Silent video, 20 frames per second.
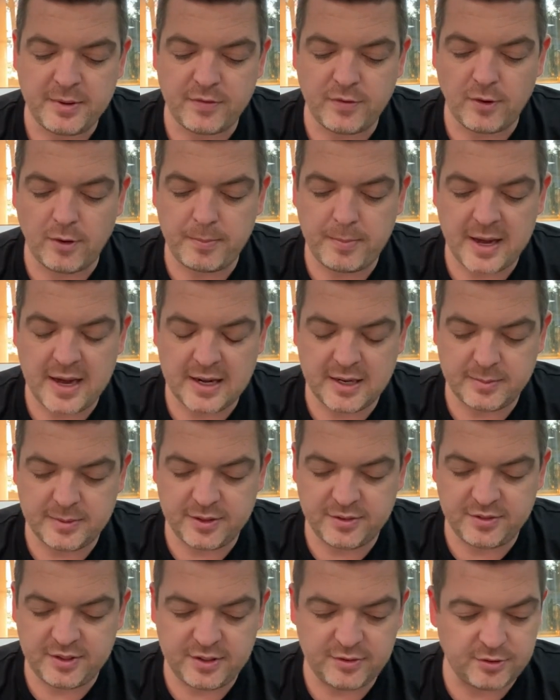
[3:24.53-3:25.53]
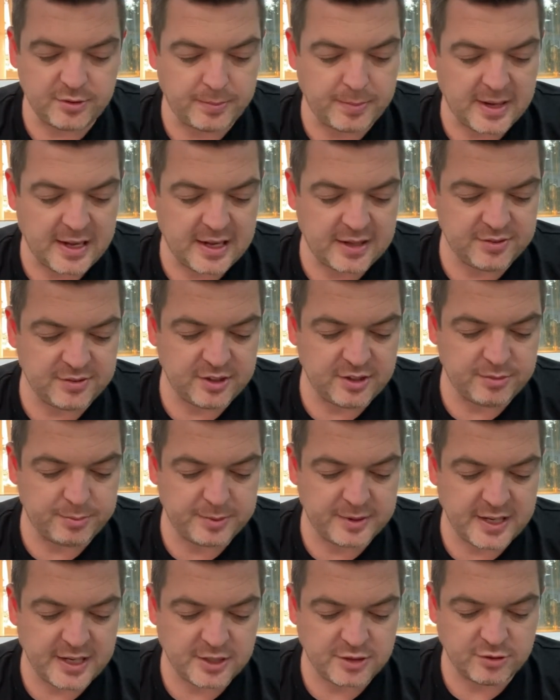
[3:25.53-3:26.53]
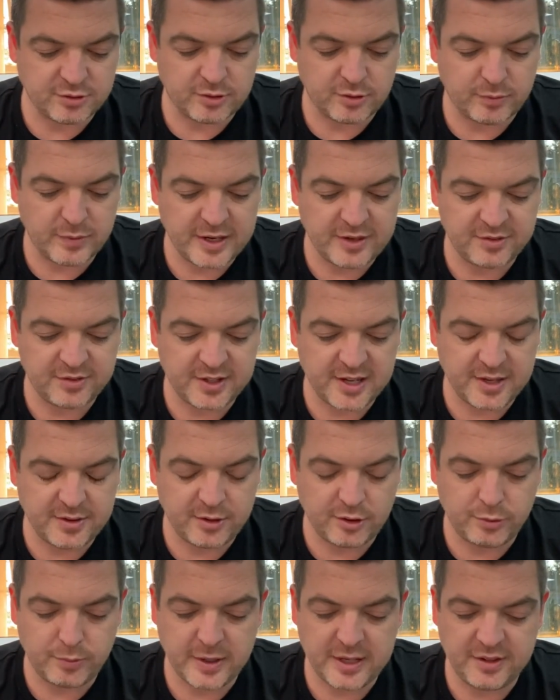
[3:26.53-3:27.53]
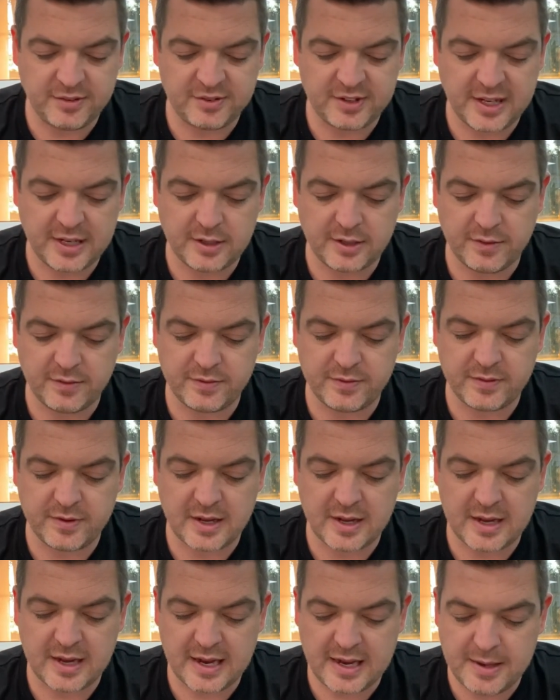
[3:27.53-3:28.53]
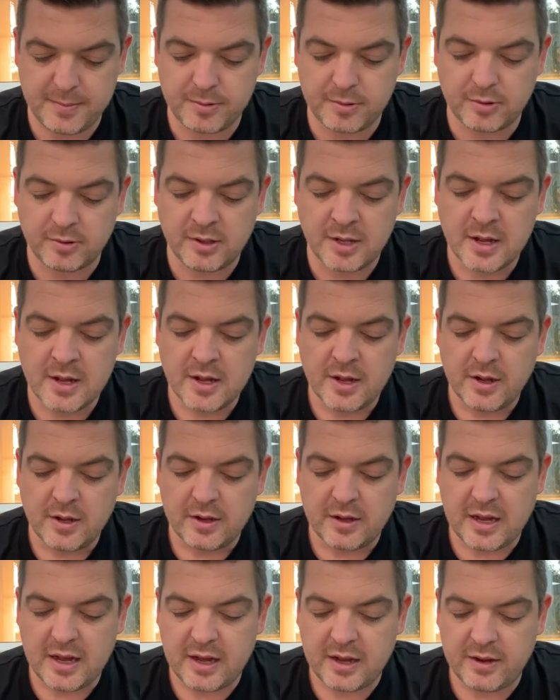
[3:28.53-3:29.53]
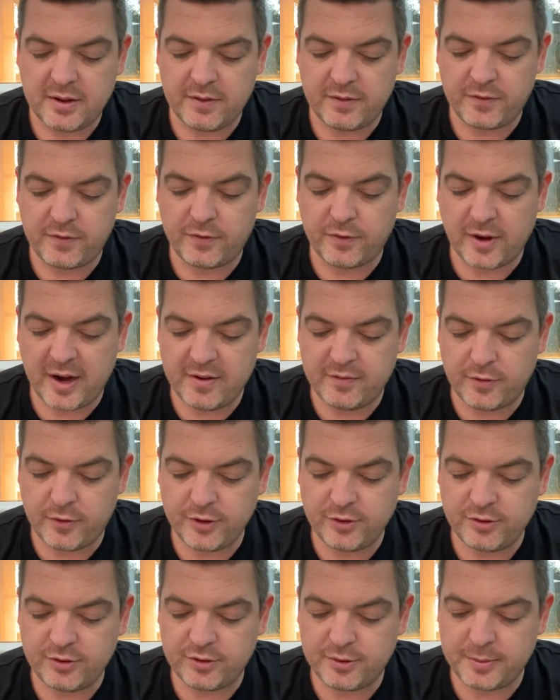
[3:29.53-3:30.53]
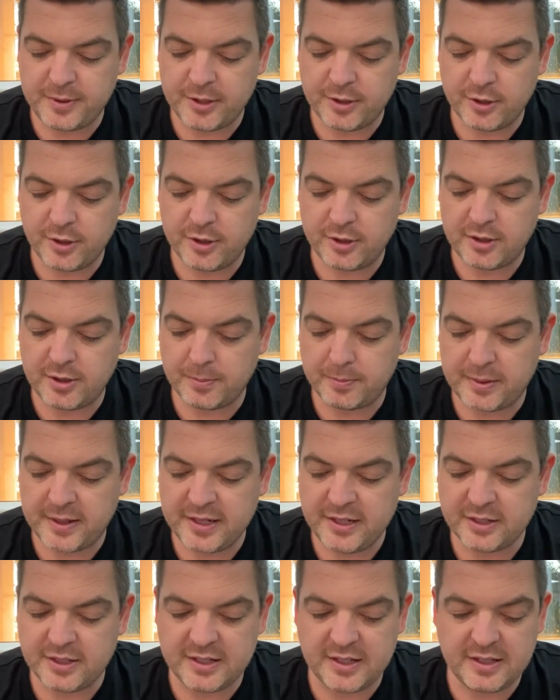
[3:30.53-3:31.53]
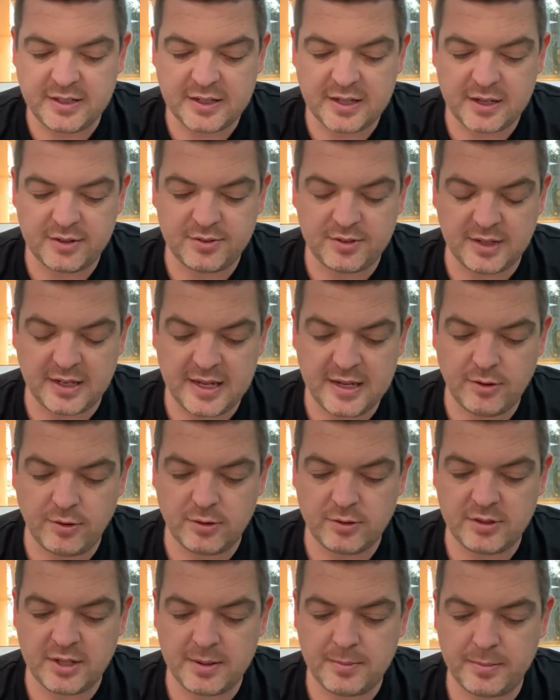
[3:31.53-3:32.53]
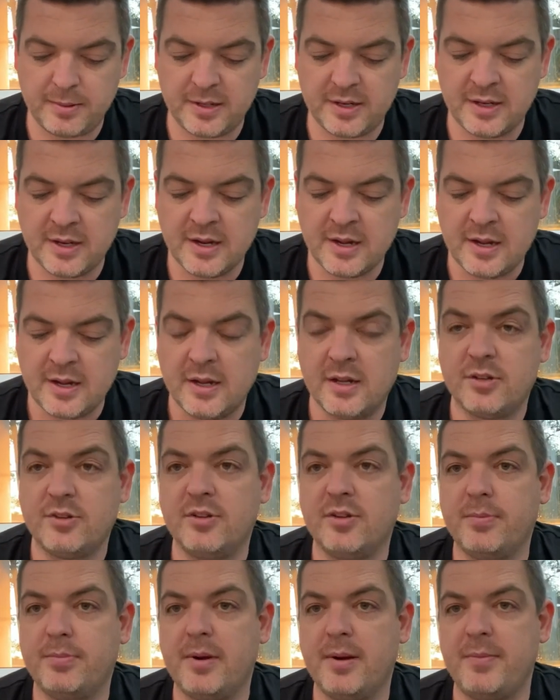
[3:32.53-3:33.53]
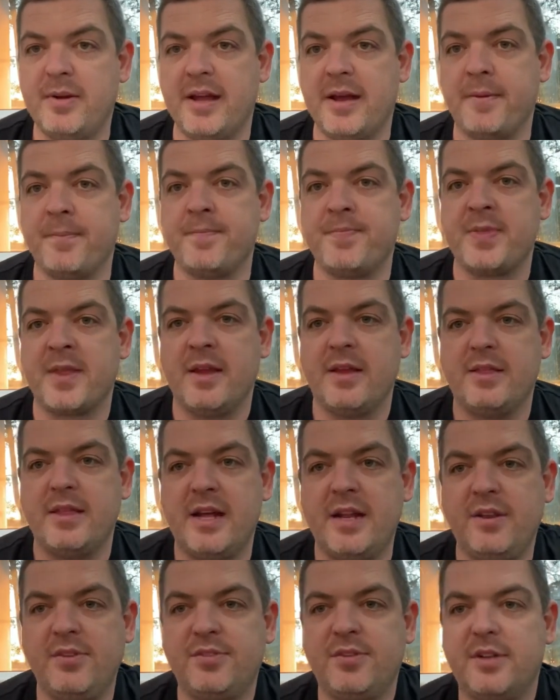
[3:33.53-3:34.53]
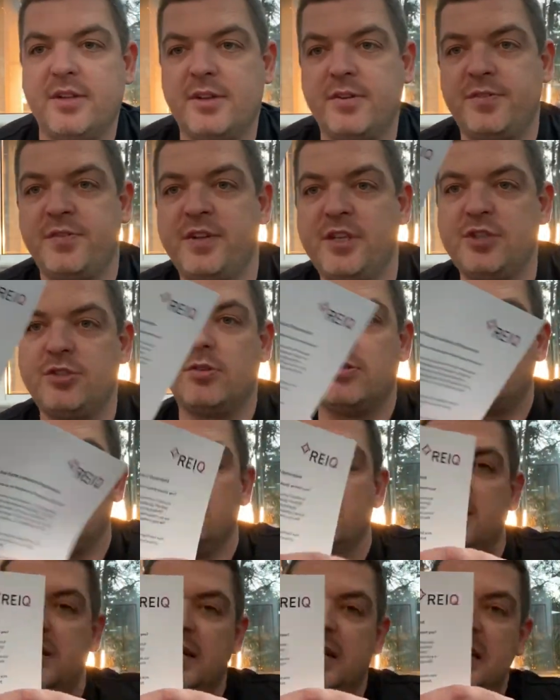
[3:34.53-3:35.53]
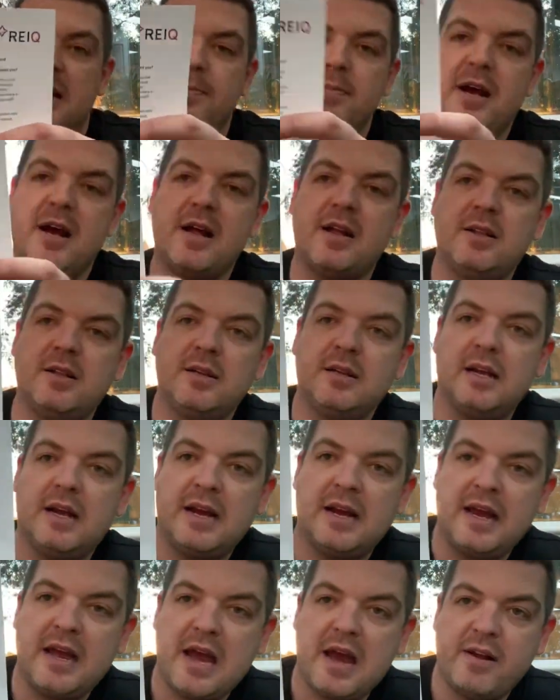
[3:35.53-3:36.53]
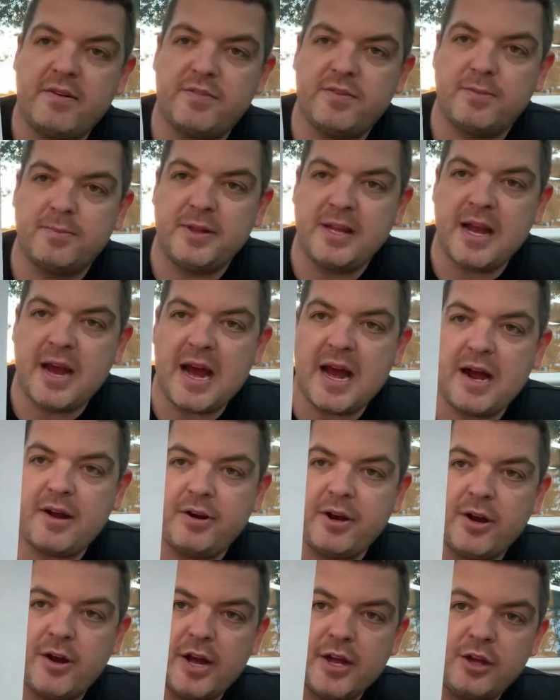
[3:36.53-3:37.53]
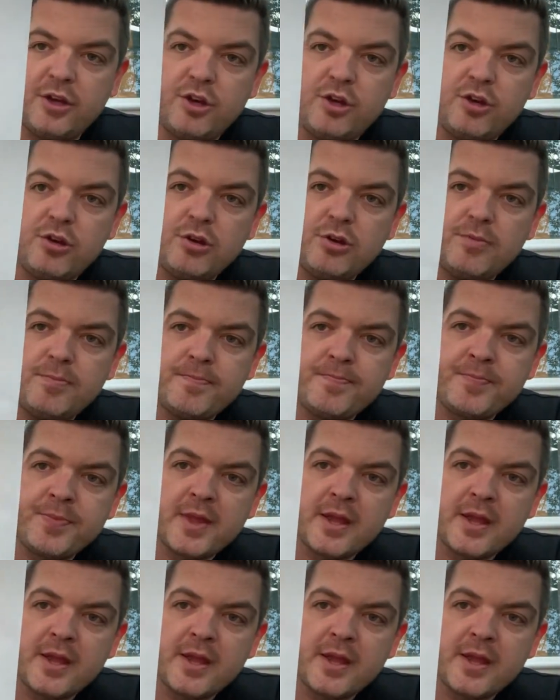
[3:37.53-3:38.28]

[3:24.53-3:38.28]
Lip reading: before Parliament sits to pass these protections on Wednesday, the 22nd of April, for our voices to be heard. Complete your details and landlord template to the Premier. That is an official email out from the REIQ,